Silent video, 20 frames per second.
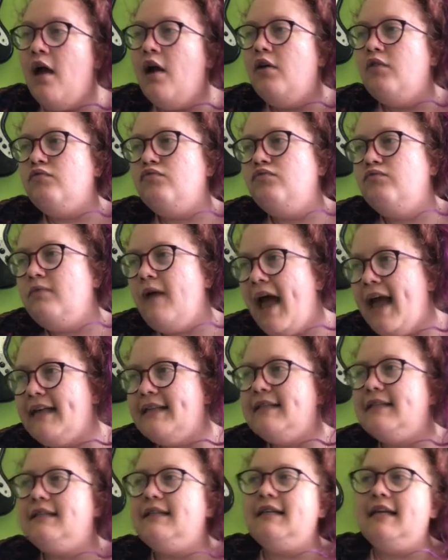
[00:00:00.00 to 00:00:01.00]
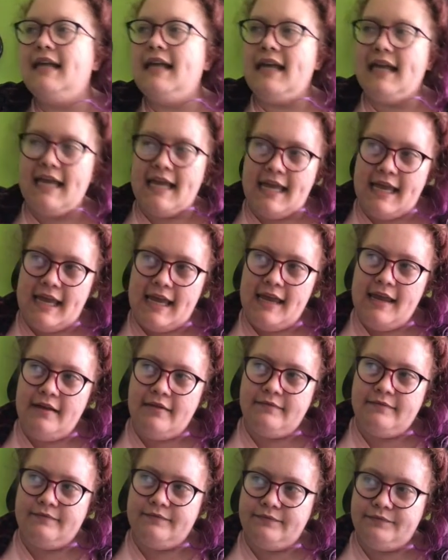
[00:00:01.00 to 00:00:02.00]
rest E,
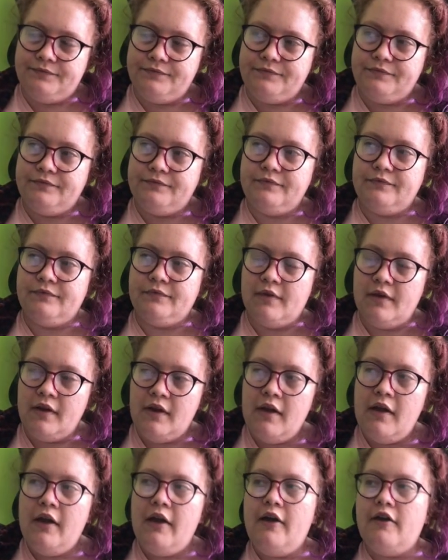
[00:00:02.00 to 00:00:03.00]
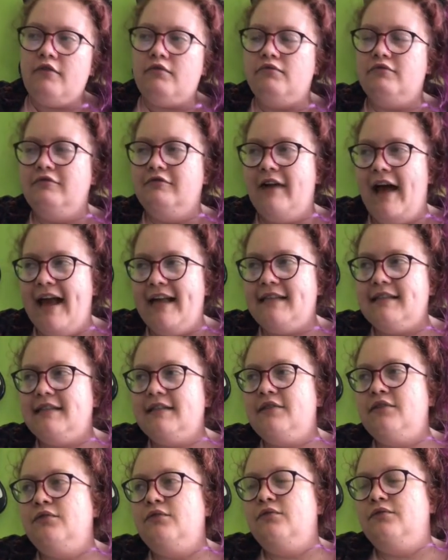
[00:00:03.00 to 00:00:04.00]

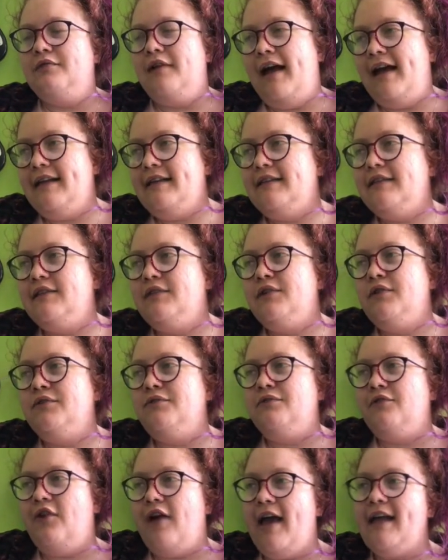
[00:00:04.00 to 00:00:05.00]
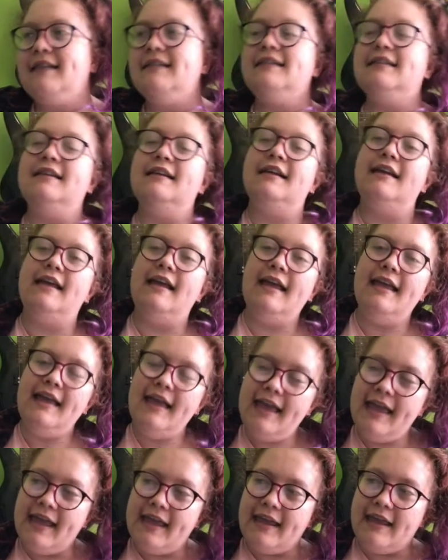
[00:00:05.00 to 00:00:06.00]
rest, rest, rest,
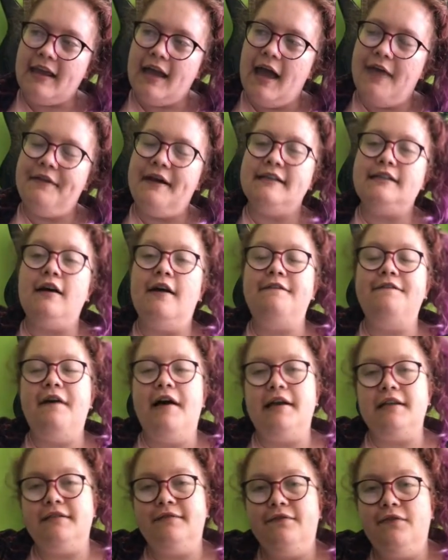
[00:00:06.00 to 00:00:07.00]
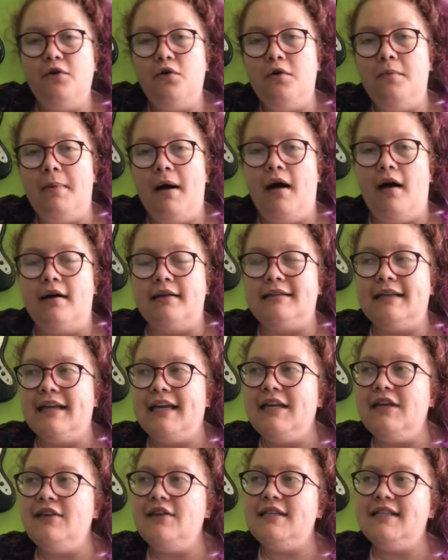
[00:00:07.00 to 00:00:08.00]
E, and that's our first 4 bars. Now
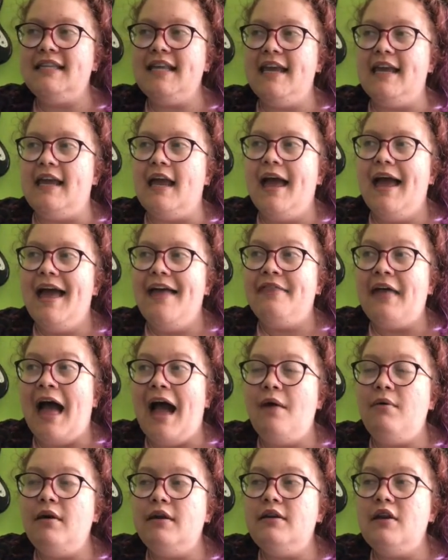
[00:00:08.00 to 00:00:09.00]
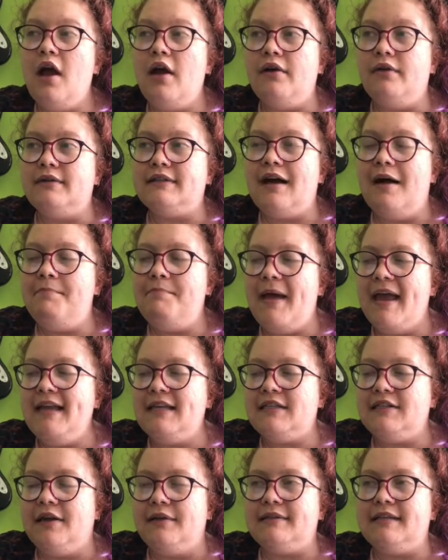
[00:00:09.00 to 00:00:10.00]
can you see that our notes, our
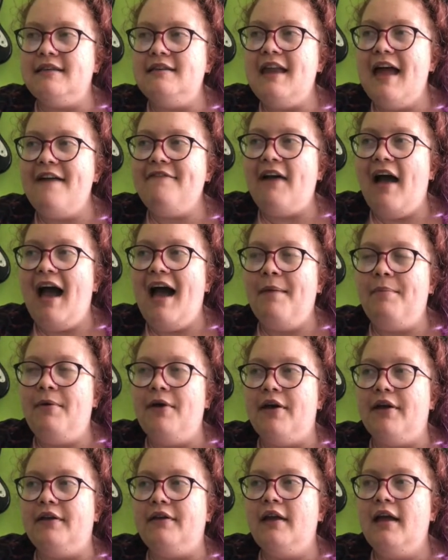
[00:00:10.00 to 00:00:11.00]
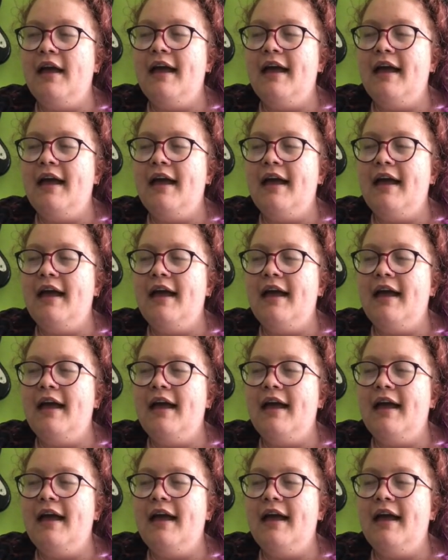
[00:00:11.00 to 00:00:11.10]
bass notes, never happen